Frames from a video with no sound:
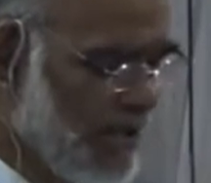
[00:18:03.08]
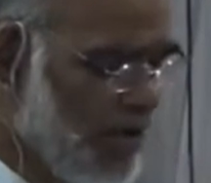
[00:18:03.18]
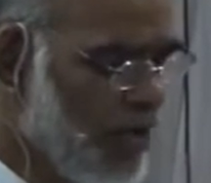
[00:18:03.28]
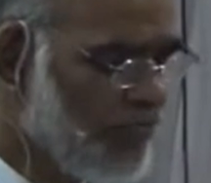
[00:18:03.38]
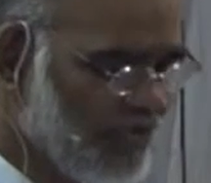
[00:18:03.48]

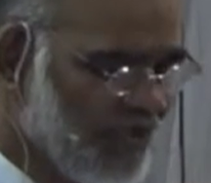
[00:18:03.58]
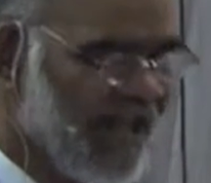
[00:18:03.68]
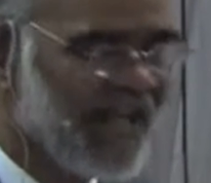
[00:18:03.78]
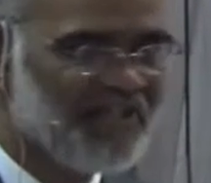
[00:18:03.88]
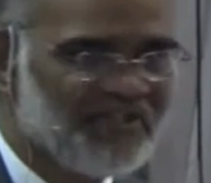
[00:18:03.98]
home for the
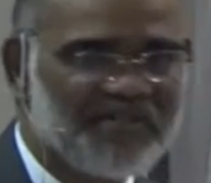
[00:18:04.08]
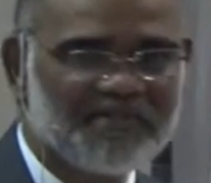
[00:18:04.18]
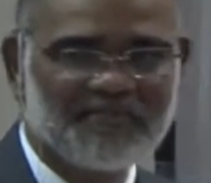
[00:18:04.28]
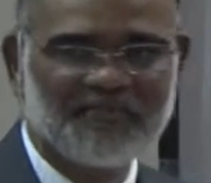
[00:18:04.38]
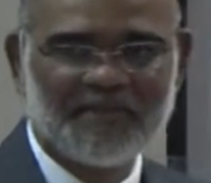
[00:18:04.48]
aged.
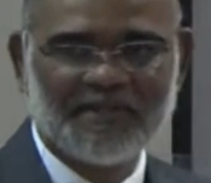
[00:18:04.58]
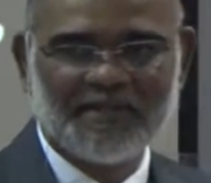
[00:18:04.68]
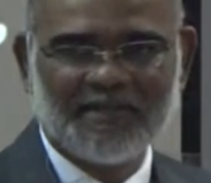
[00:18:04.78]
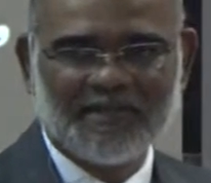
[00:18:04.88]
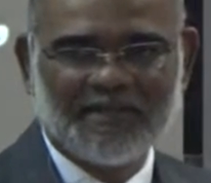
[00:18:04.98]

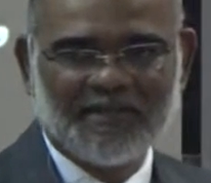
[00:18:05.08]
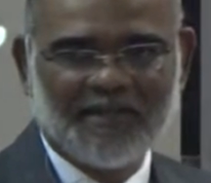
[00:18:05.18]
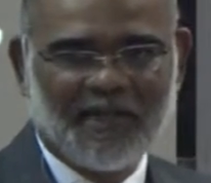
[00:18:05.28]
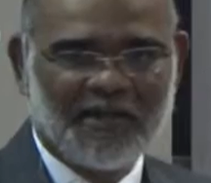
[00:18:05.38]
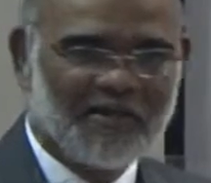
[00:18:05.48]

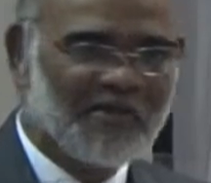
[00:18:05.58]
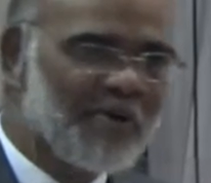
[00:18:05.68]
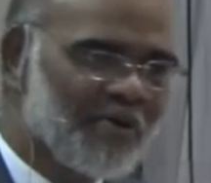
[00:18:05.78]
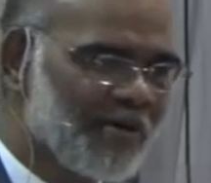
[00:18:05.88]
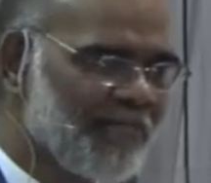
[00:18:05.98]
And I
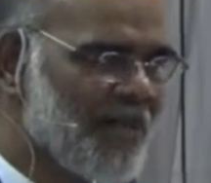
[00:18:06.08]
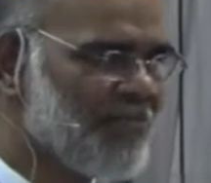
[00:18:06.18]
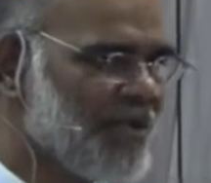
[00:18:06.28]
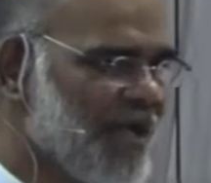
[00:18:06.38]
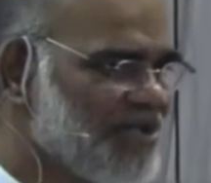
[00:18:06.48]
remember that